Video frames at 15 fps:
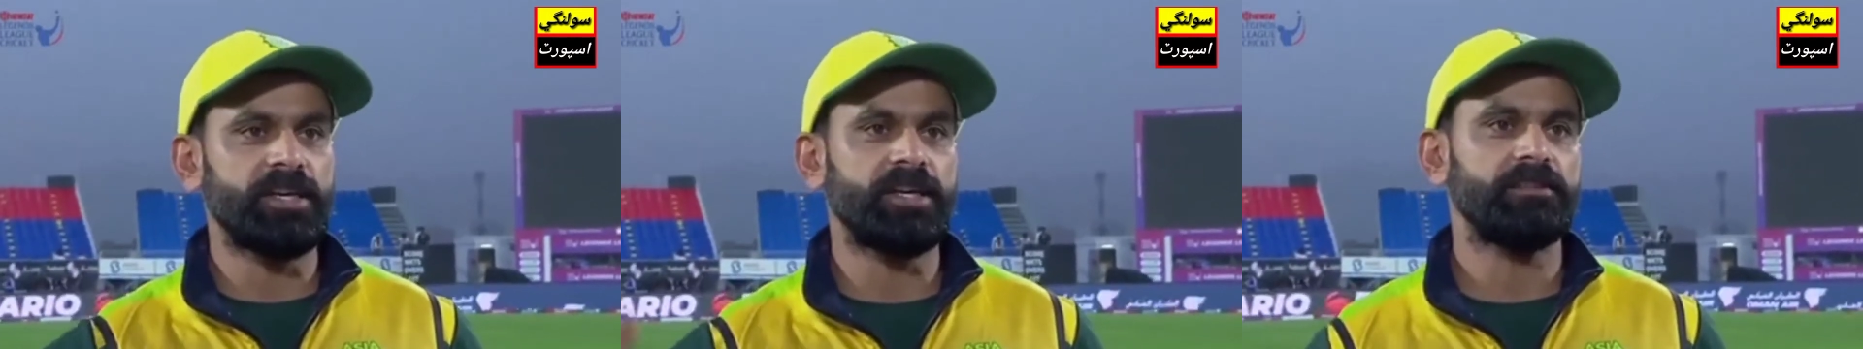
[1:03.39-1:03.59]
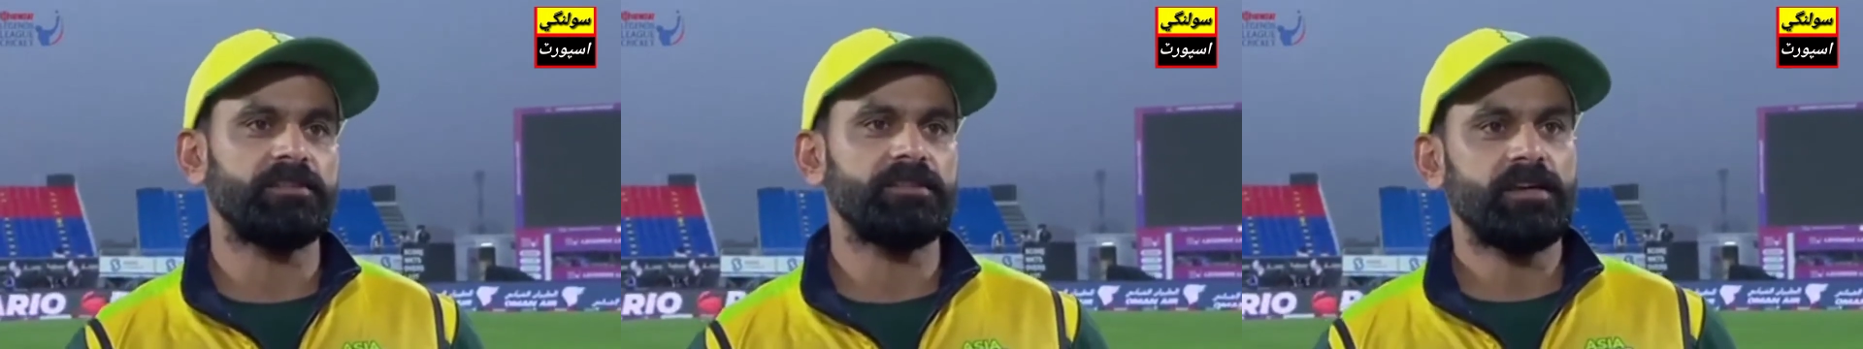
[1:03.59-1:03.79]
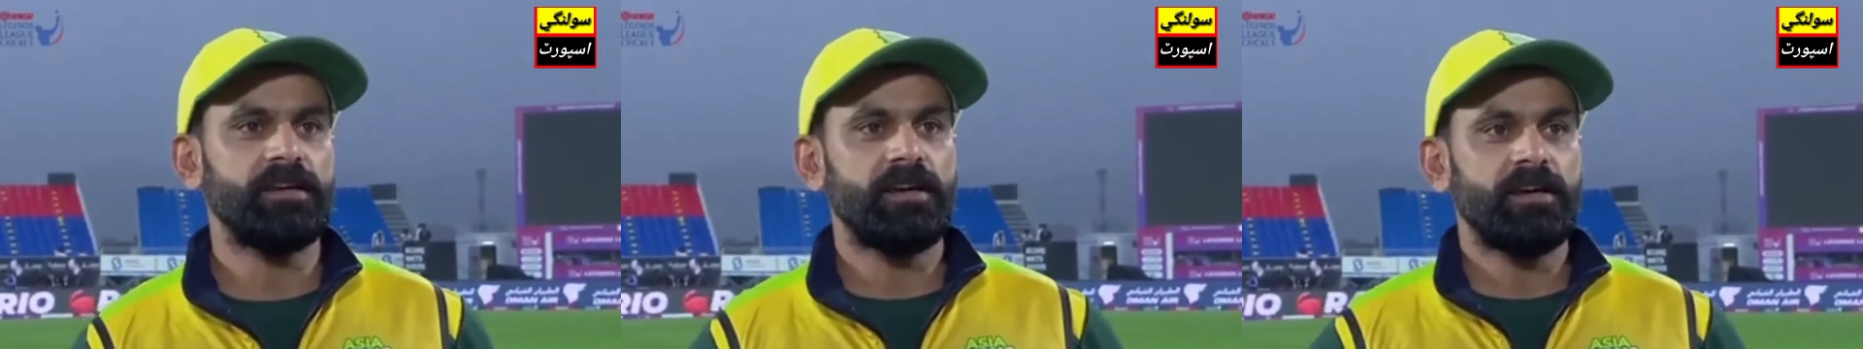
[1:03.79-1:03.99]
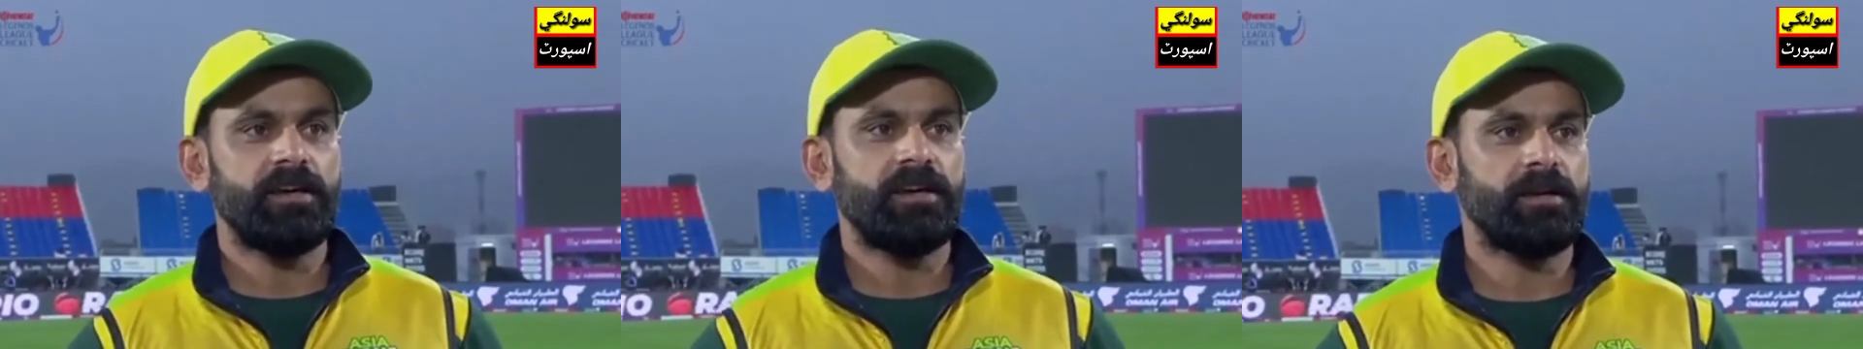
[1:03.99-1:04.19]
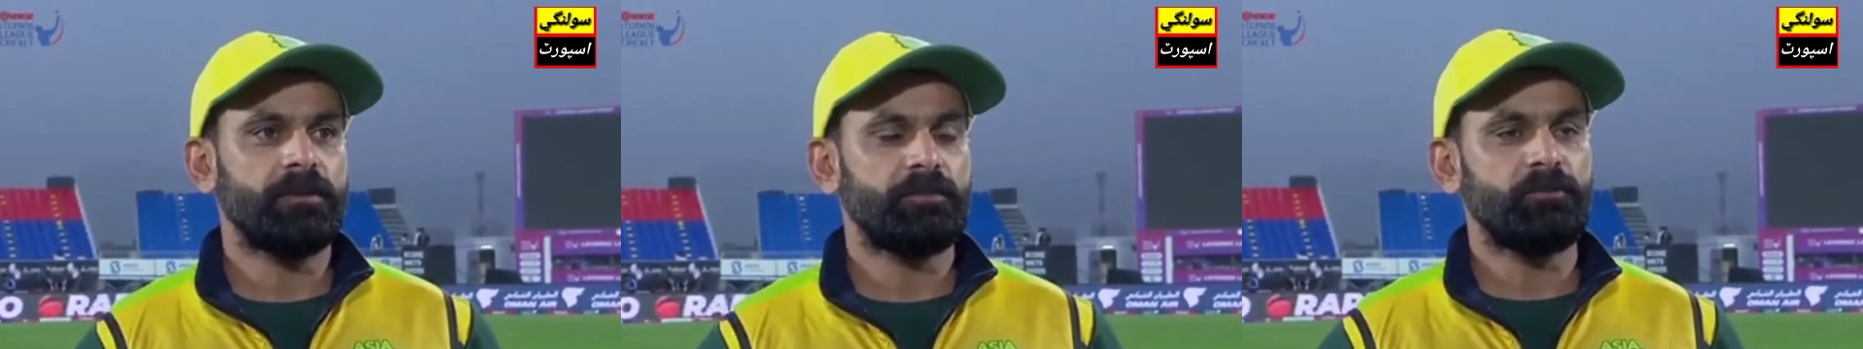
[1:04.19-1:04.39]
and
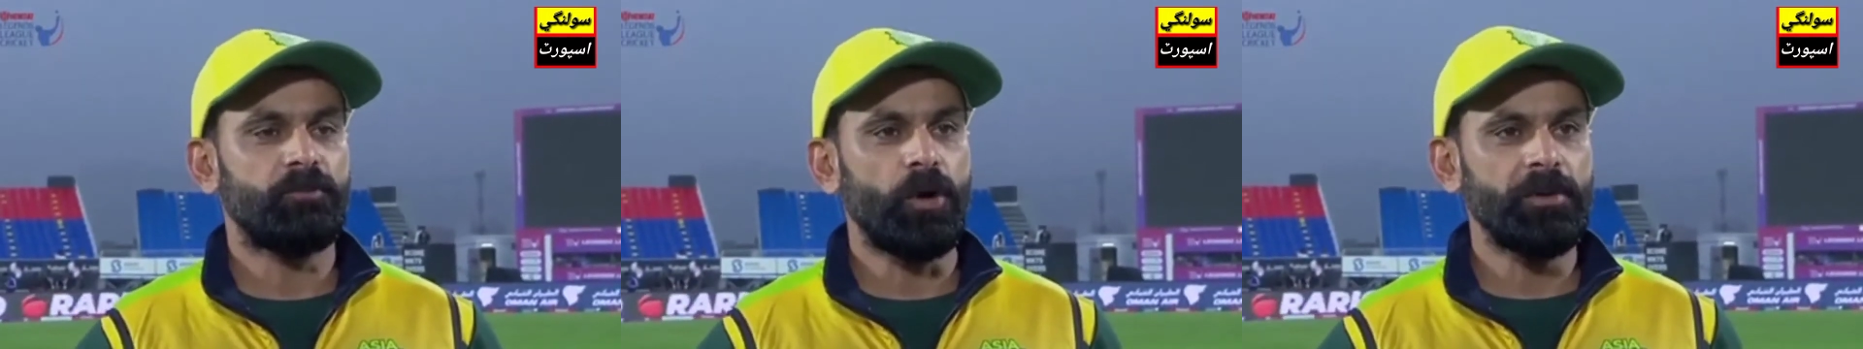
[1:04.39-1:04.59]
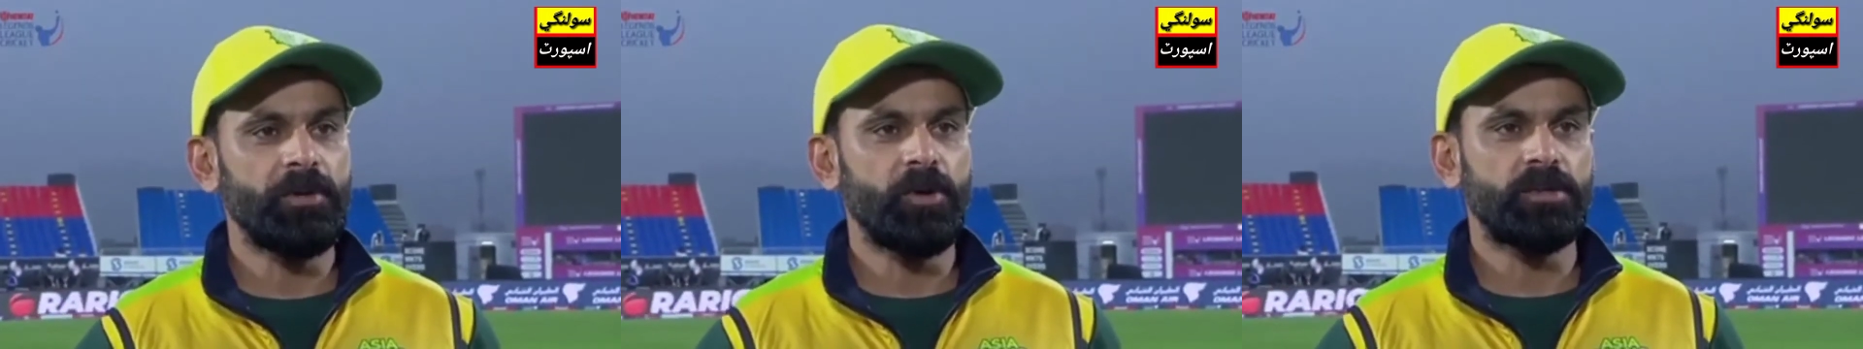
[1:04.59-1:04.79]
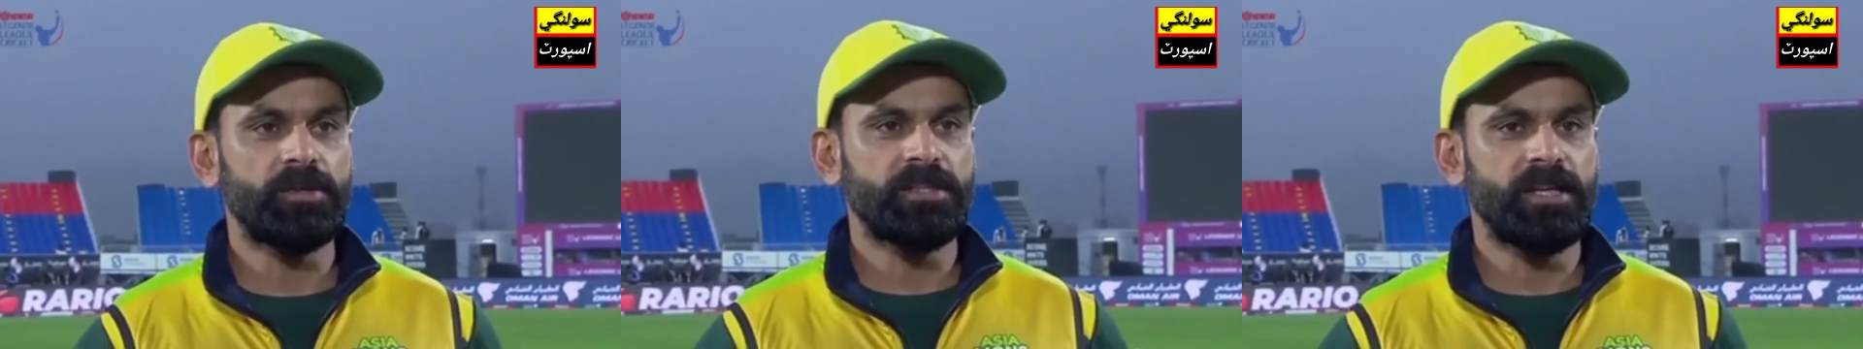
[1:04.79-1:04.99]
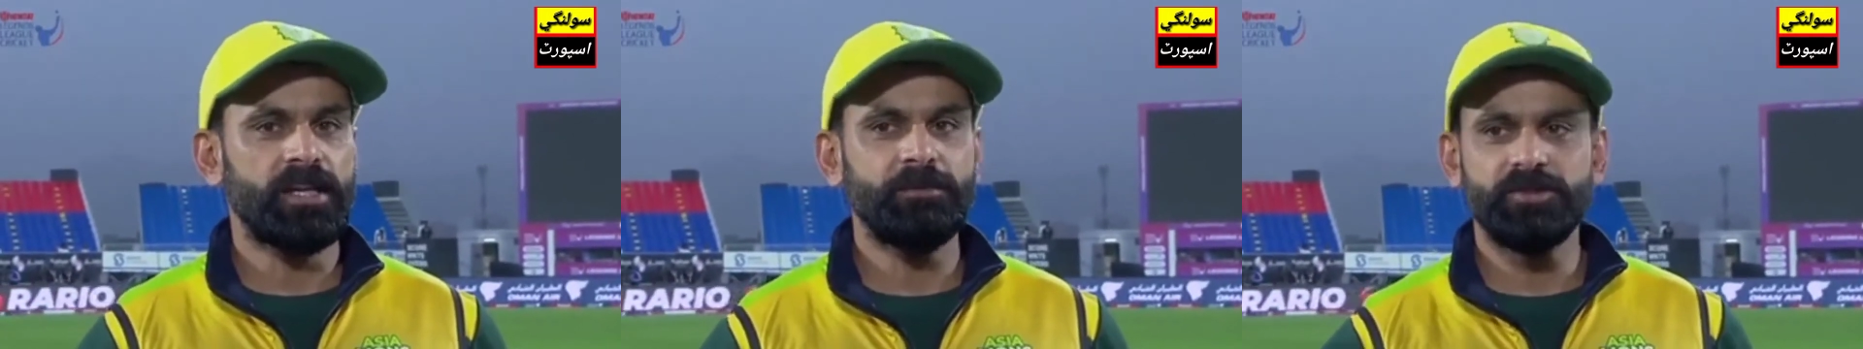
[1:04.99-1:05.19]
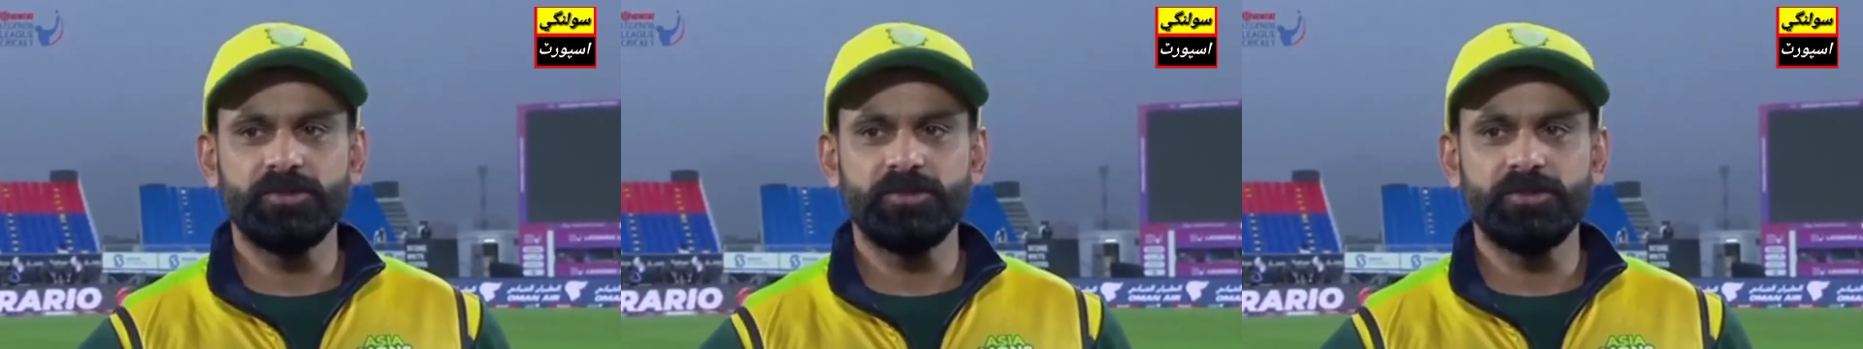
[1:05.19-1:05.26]
performing all the time.